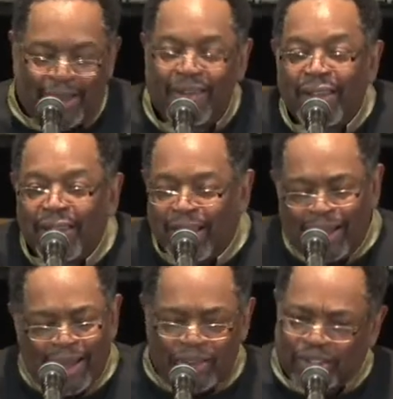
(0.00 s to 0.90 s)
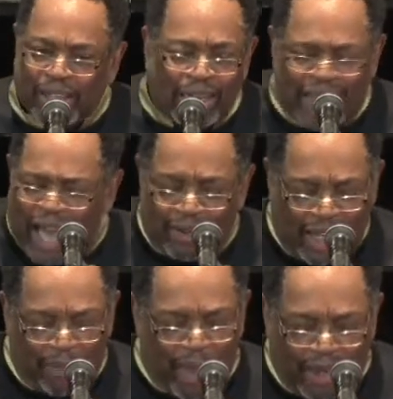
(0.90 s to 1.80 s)
Uh, there's a
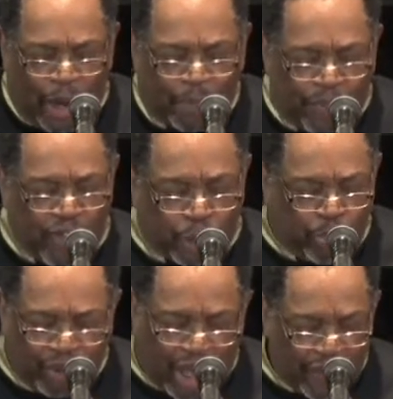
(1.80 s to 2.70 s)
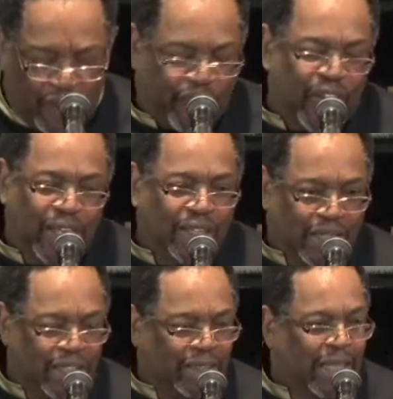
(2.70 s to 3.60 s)
lot, amen, up in this book of
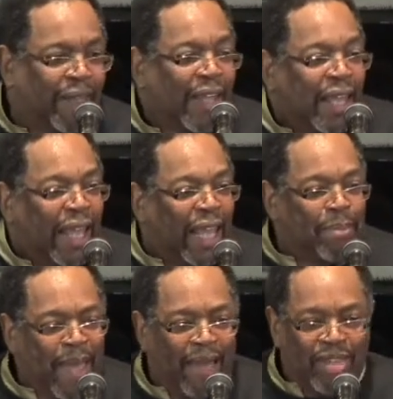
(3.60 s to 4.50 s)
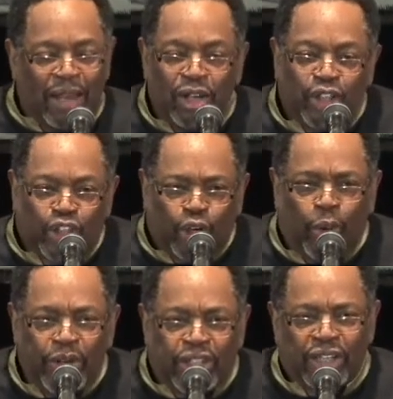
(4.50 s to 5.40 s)
Ephesians, uh, amen, that
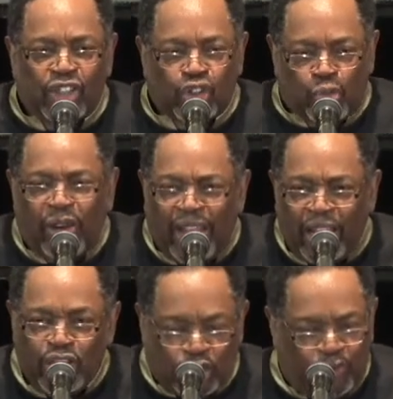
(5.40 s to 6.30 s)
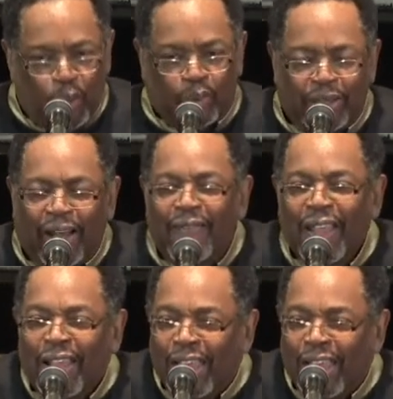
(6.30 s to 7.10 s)
encourages strange folk, uh,